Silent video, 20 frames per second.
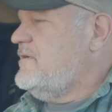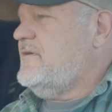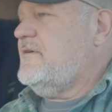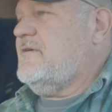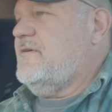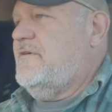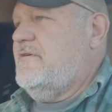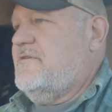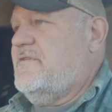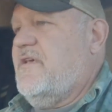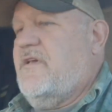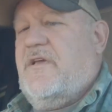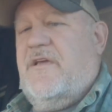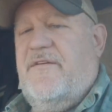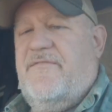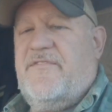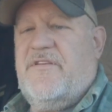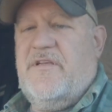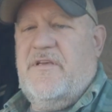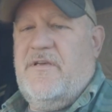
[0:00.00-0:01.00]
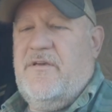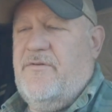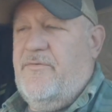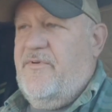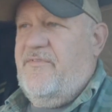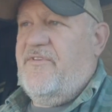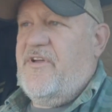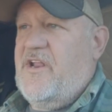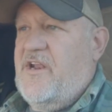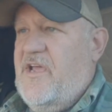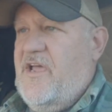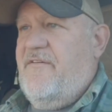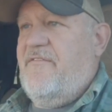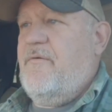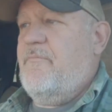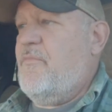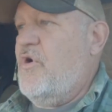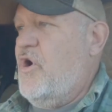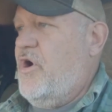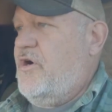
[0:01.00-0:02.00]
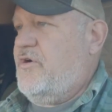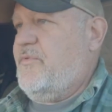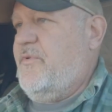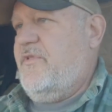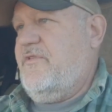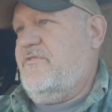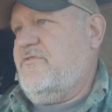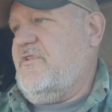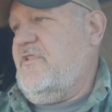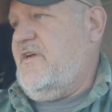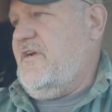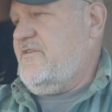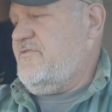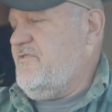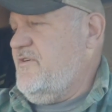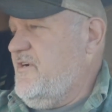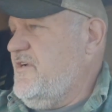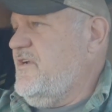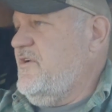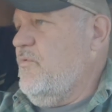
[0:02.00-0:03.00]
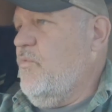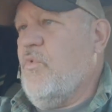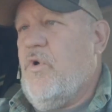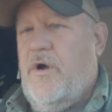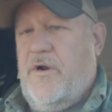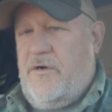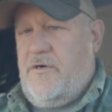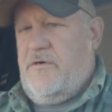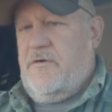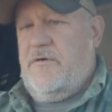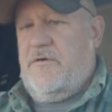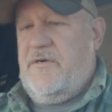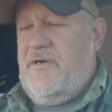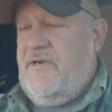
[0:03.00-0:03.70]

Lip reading: because we've got to have it marked where there's electric and water